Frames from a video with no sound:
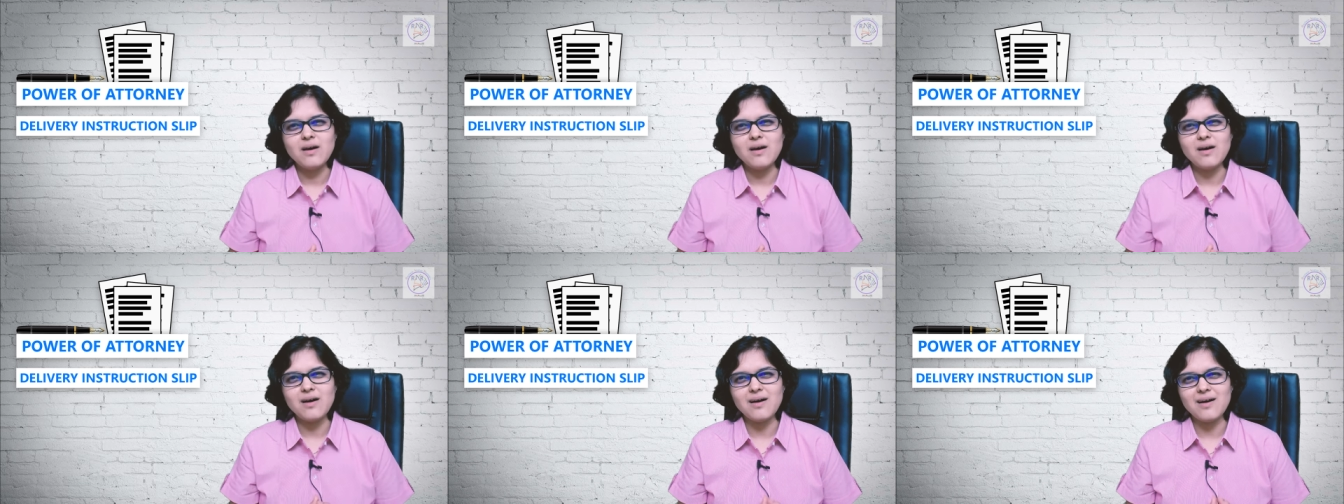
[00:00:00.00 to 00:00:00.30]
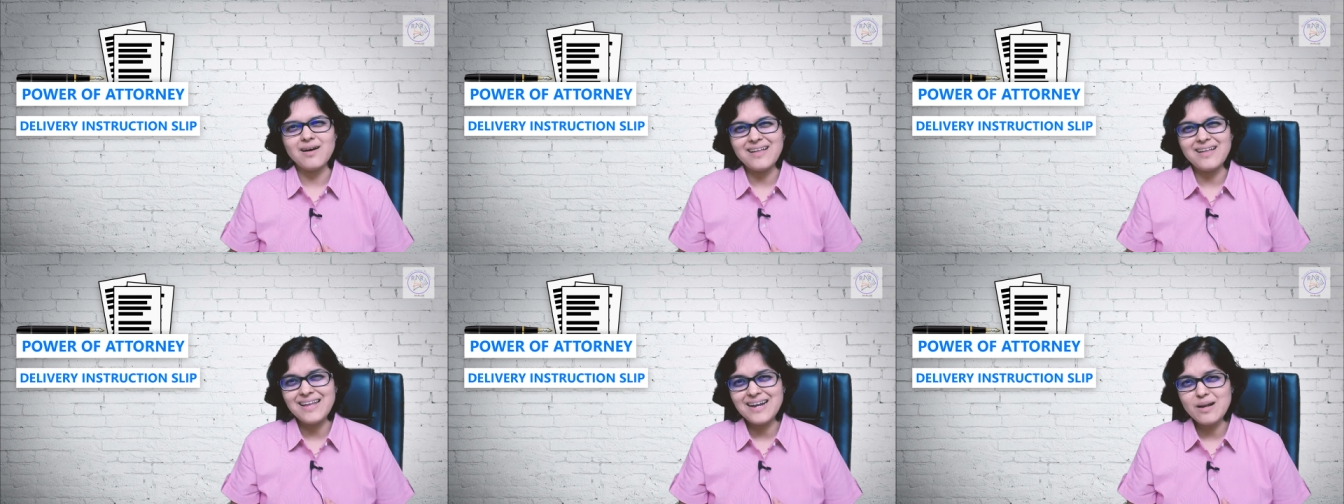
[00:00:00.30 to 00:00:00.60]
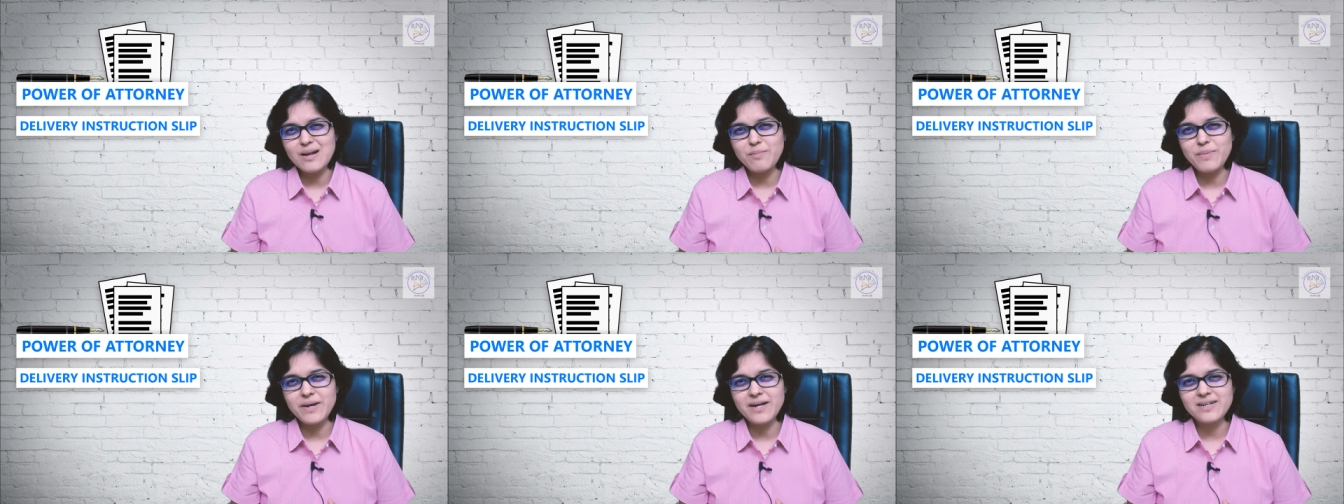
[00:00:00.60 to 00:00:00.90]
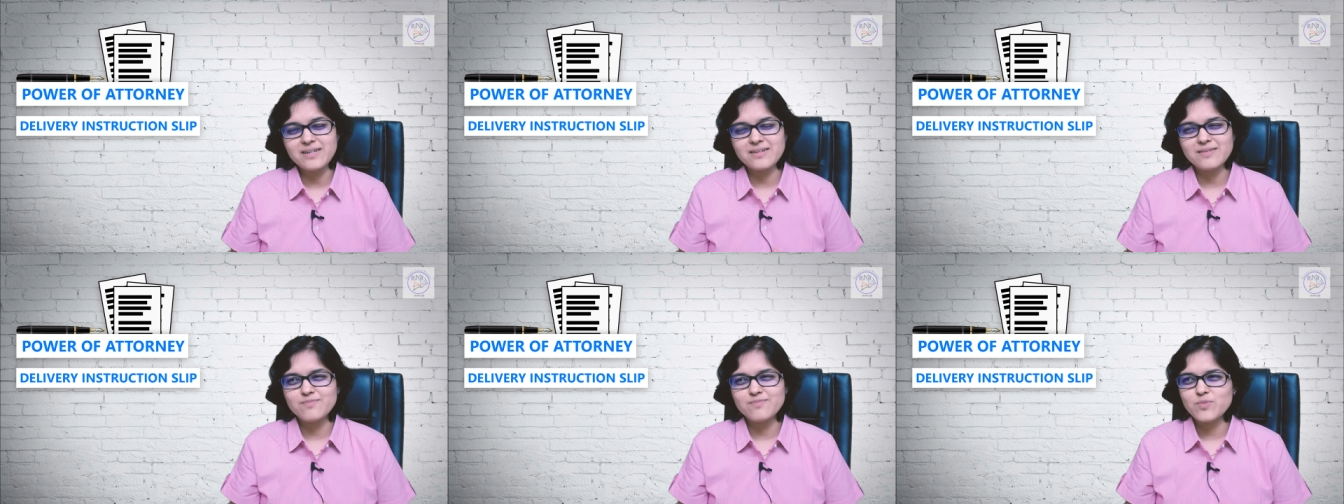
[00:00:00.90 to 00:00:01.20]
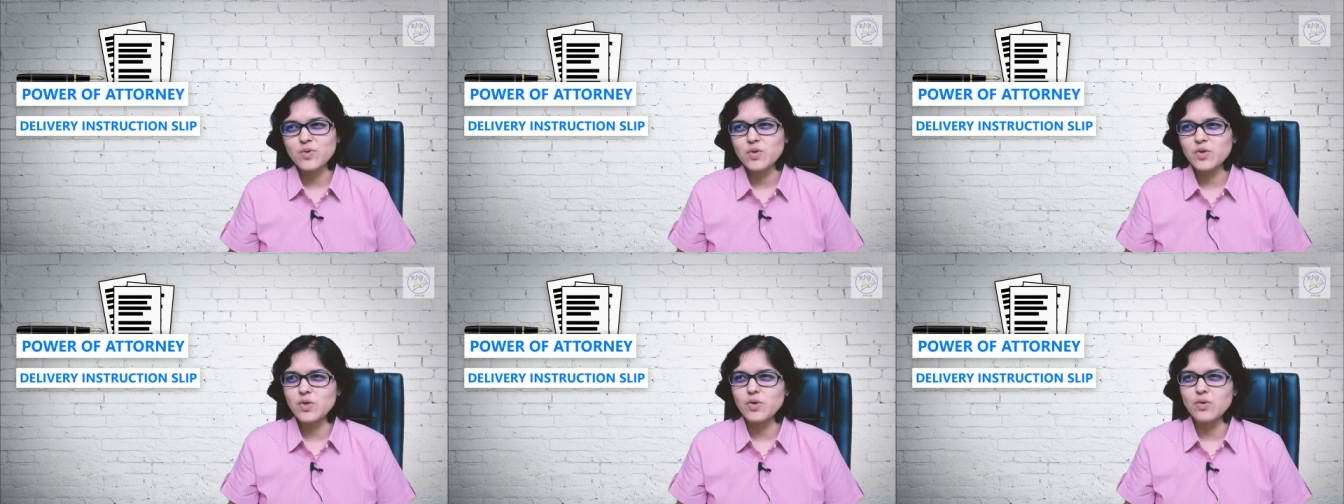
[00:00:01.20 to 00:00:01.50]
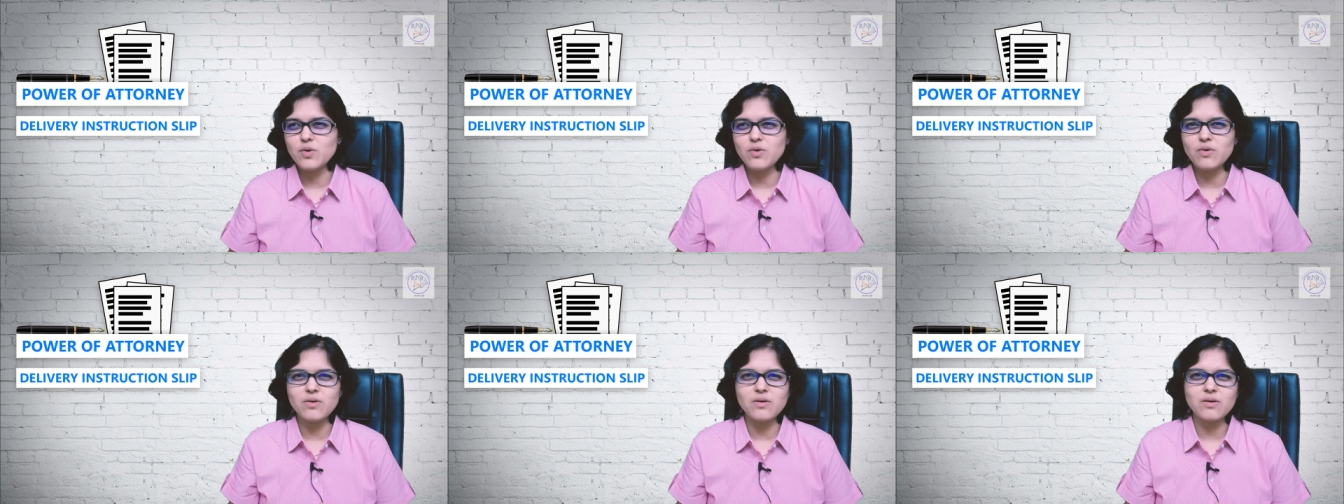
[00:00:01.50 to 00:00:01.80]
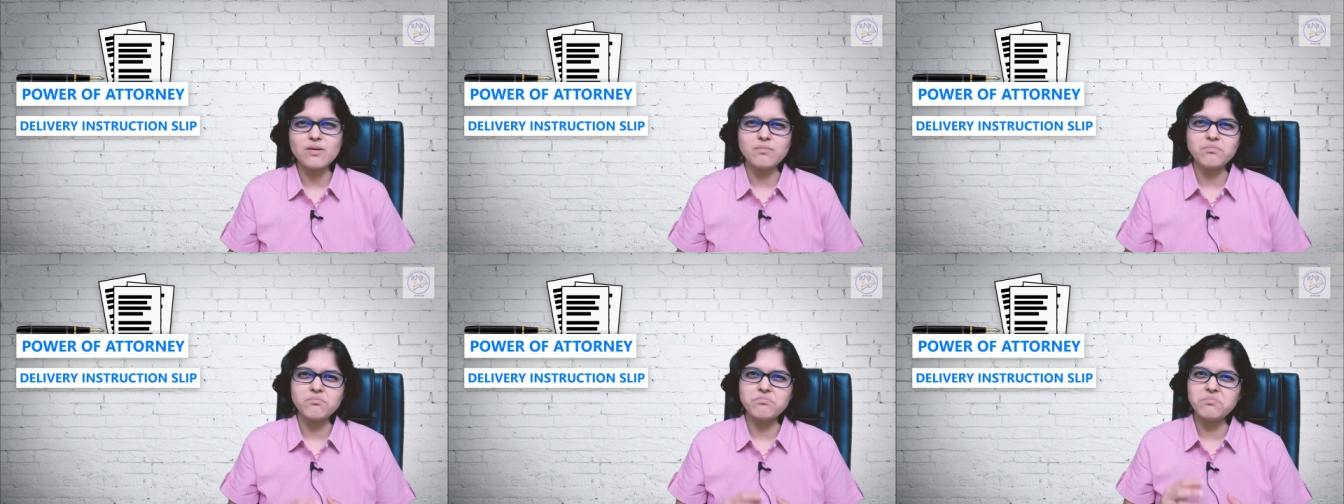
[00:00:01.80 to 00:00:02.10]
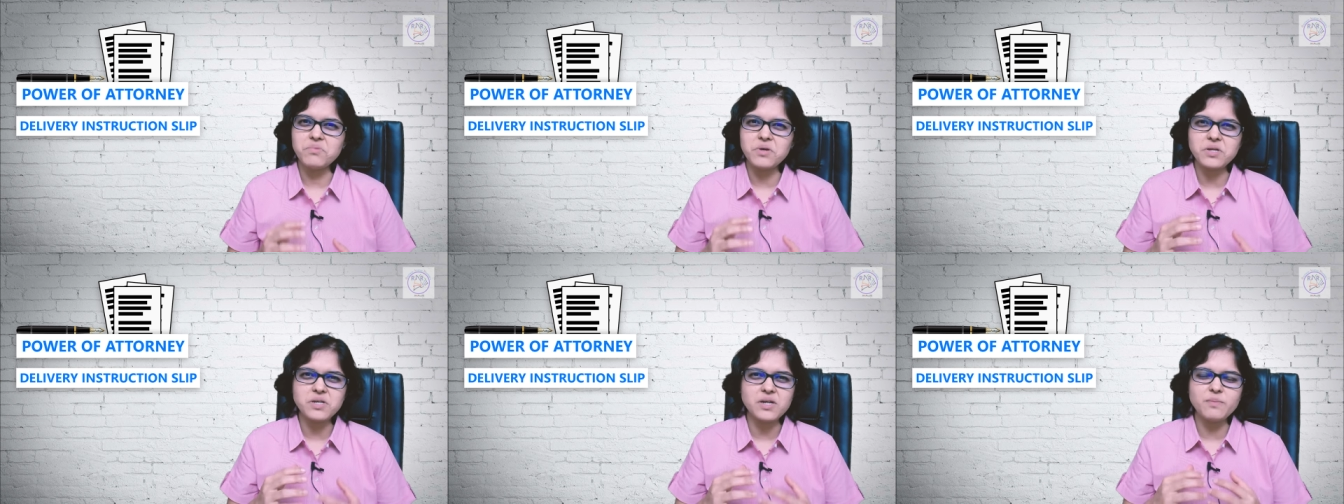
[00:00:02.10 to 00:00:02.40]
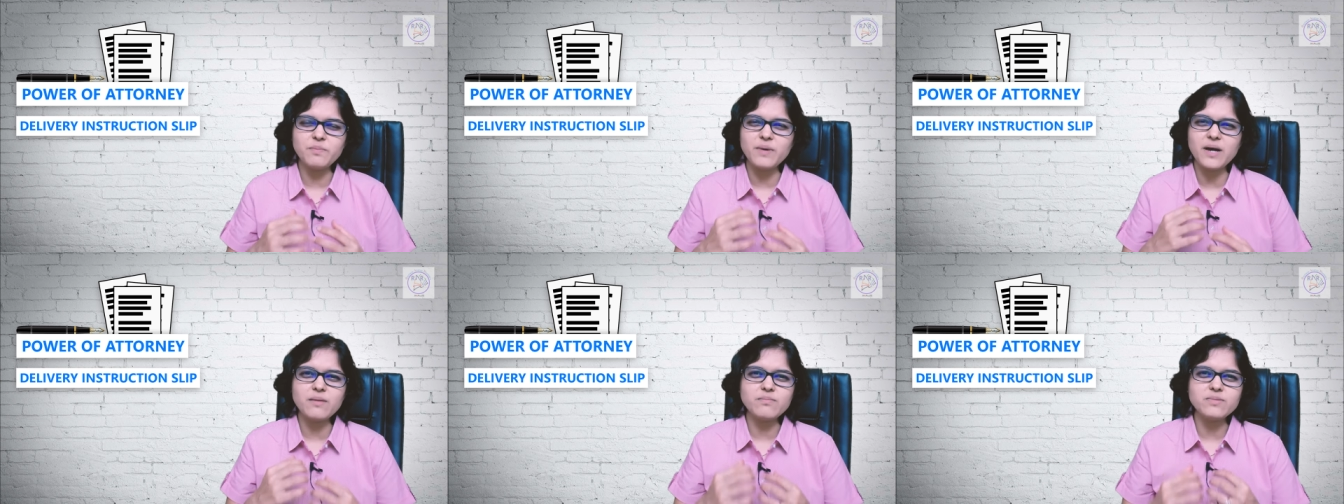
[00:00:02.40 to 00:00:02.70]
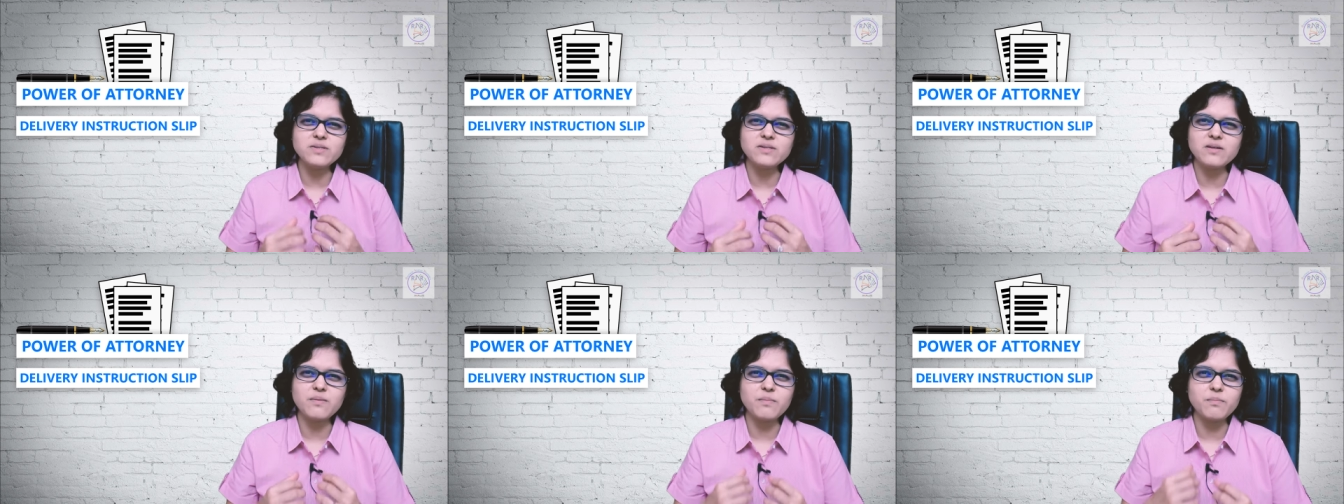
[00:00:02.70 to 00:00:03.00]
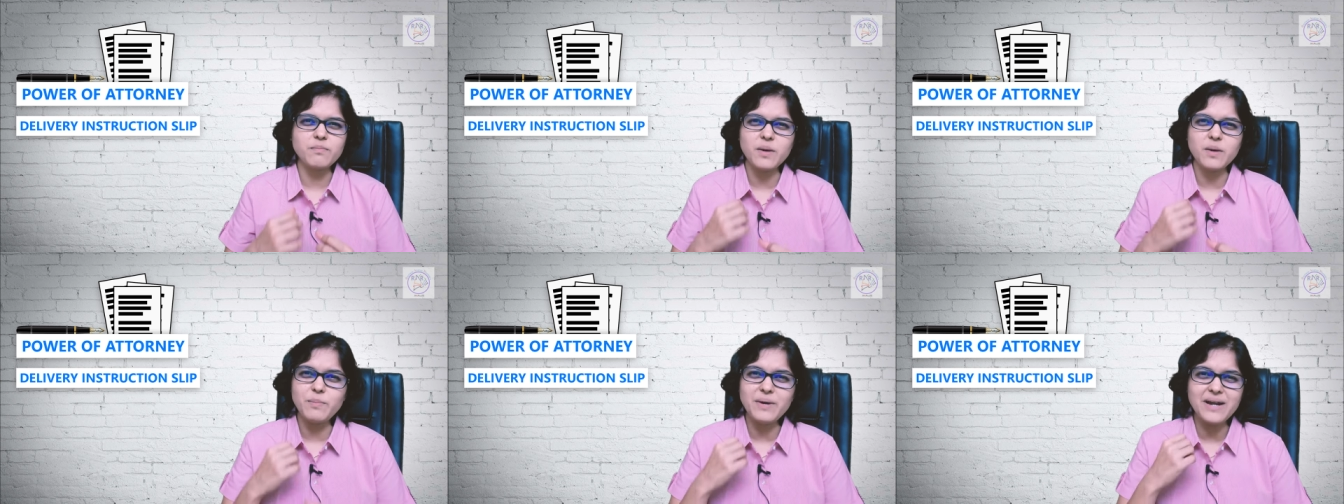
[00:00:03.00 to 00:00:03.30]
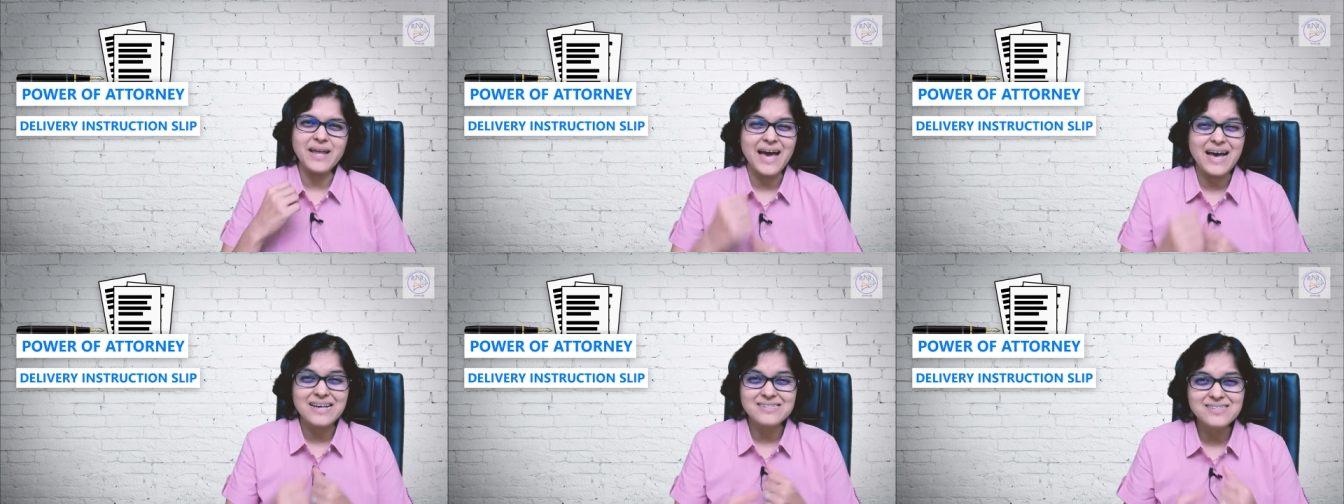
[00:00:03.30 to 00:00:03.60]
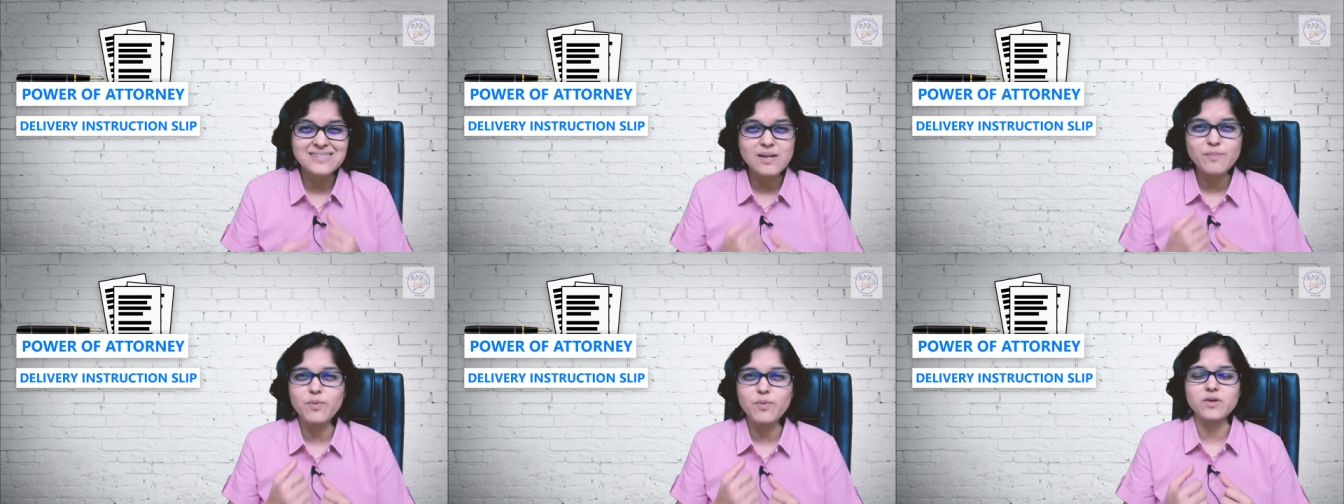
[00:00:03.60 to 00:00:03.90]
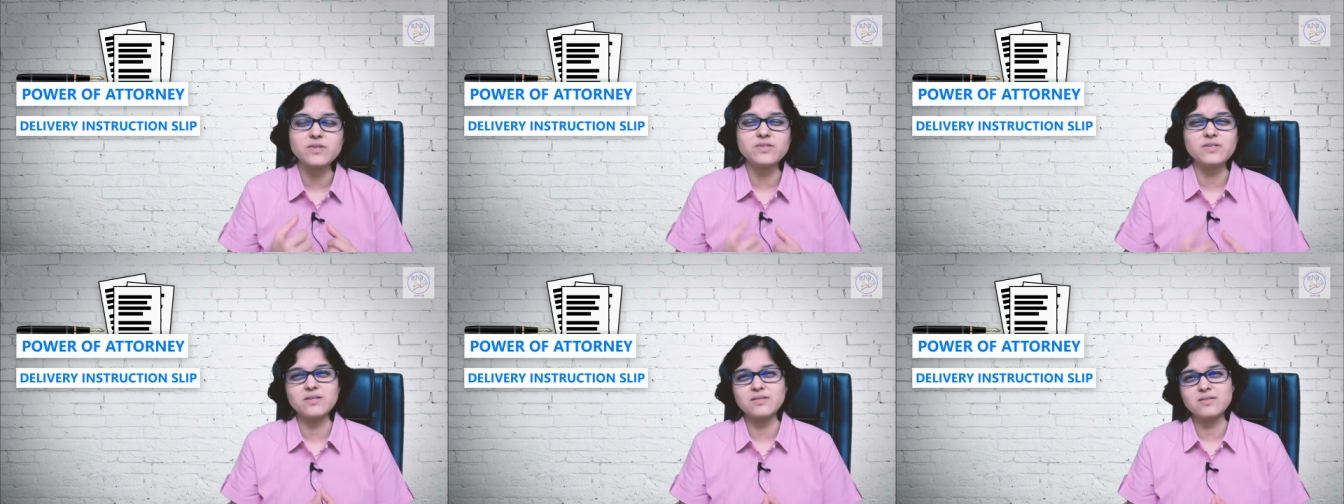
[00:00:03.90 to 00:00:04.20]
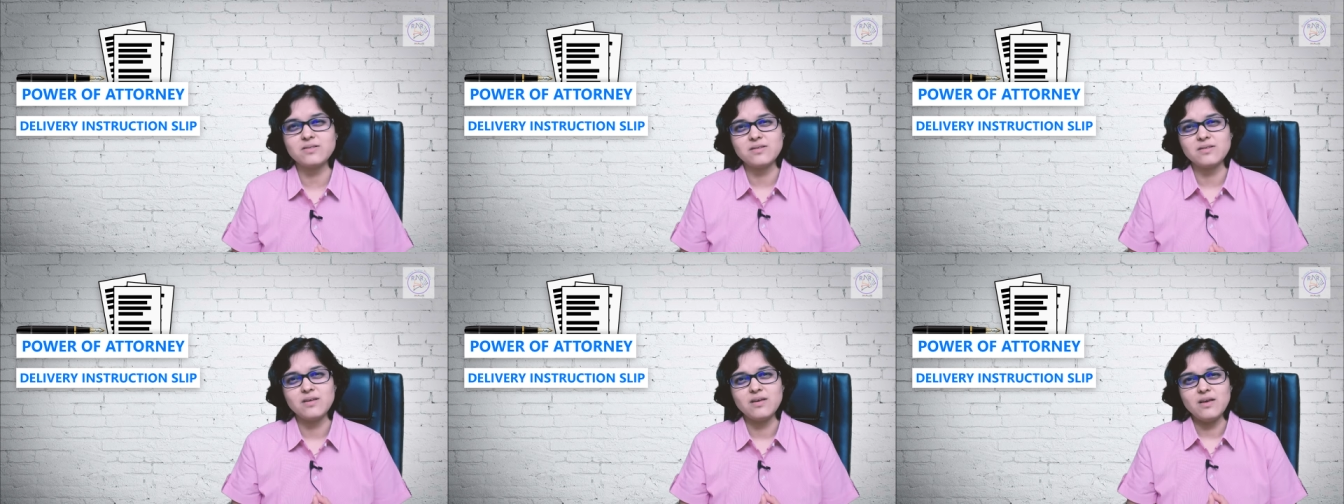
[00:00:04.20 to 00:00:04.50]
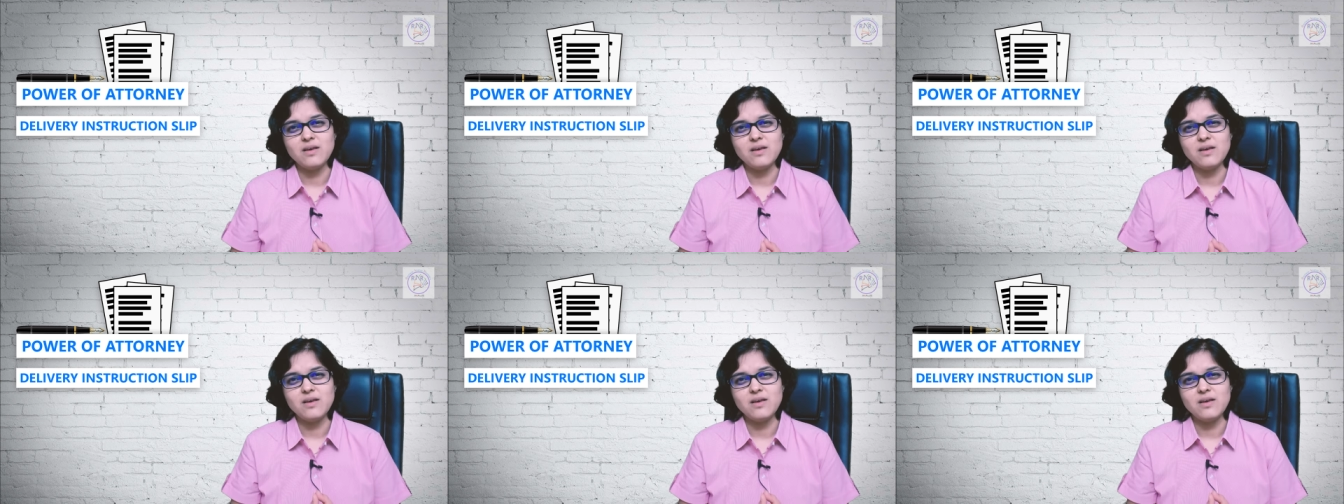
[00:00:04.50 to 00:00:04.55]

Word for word: a, a little bit, you know, uh, it, it becomes a, a bit hassle process.